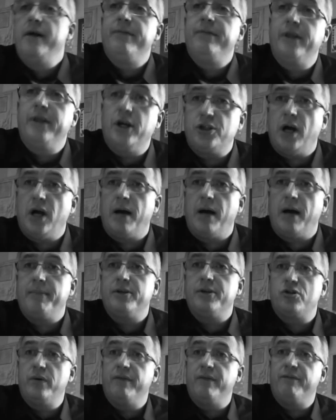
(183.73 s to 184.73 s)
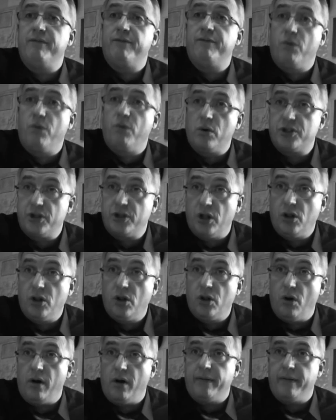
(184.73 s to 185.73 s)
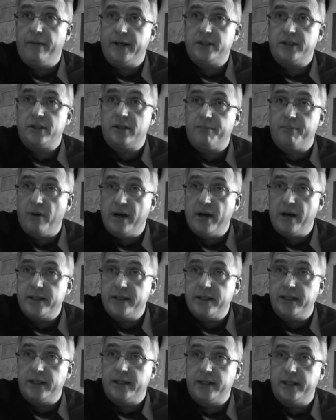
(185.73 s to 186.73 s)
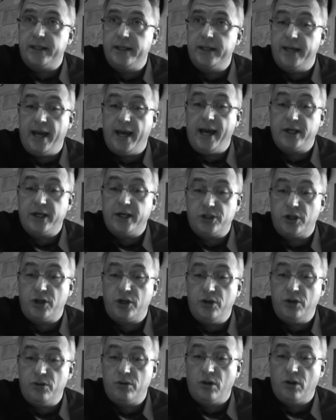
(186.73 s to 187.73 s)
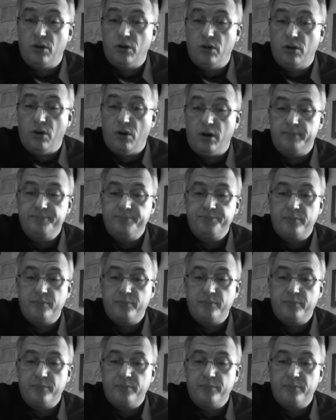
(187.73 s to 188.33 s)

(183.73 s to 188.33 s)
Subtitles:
Their job is to enforce the law. That's the president, to execute the law.